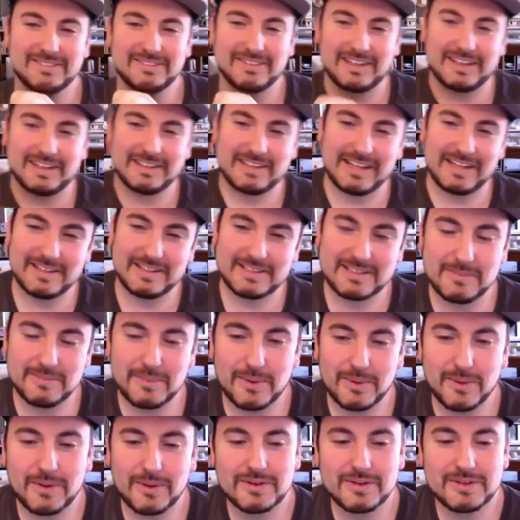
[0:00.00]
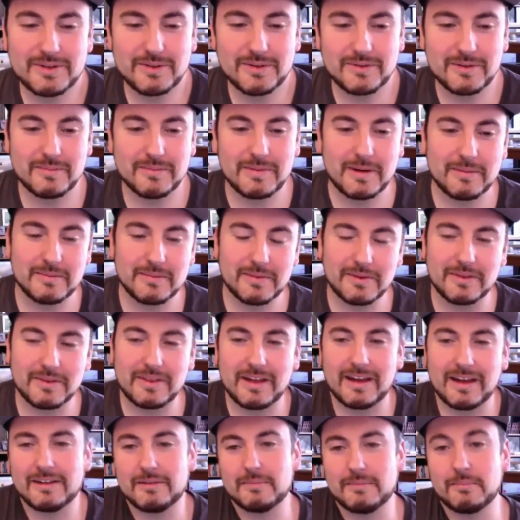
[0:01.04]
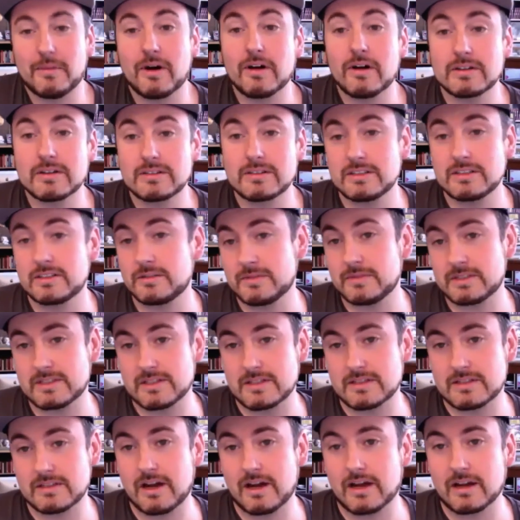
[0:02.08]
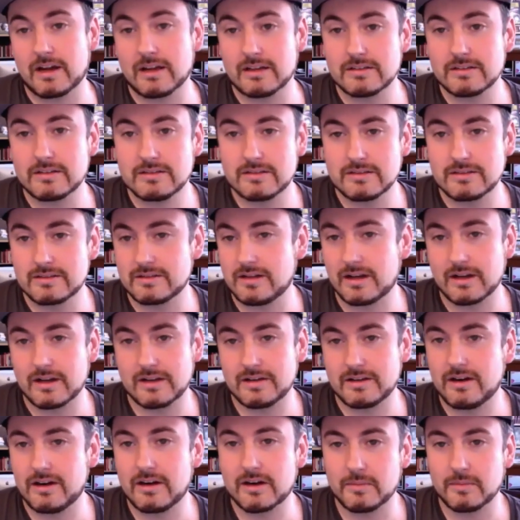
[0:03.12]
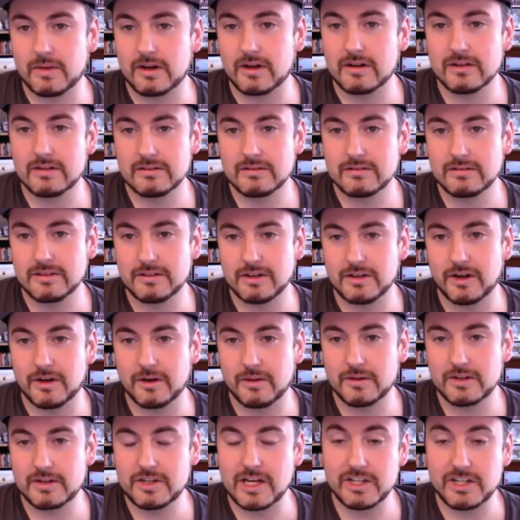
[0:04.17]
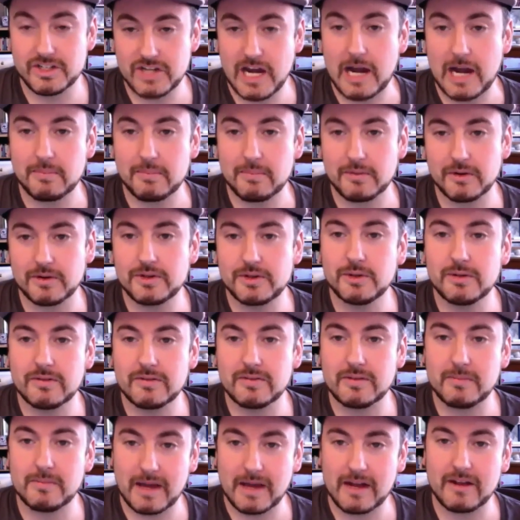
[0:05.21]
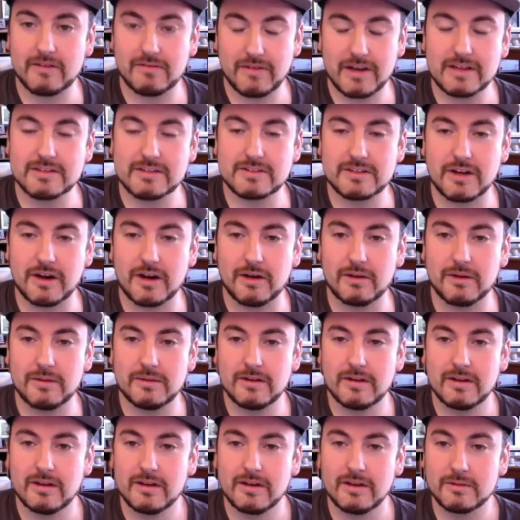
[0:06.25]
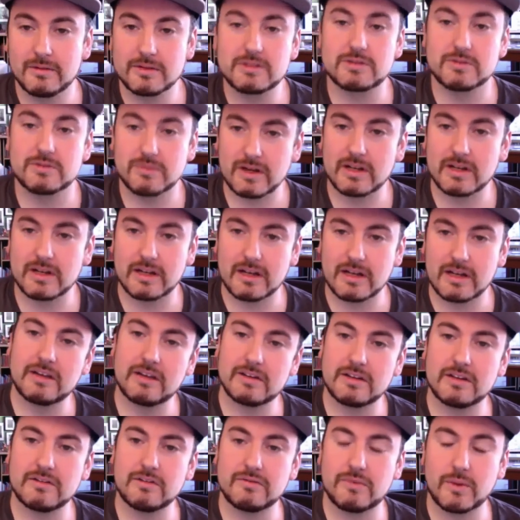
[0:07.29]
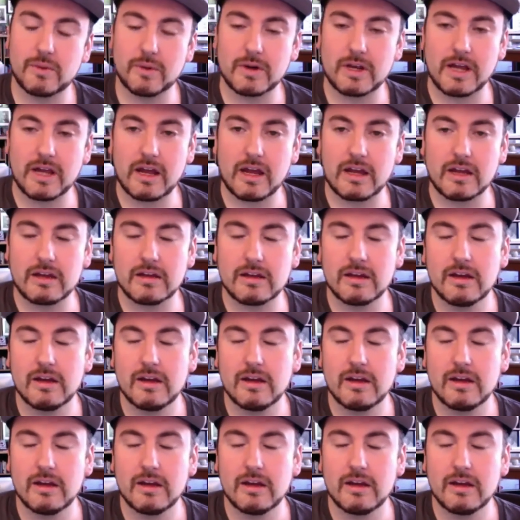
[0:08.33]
it's important to remember that Marxism is a science, it's not a dogma. You know, in chapter 2 of the manifesto, which is written in 1848,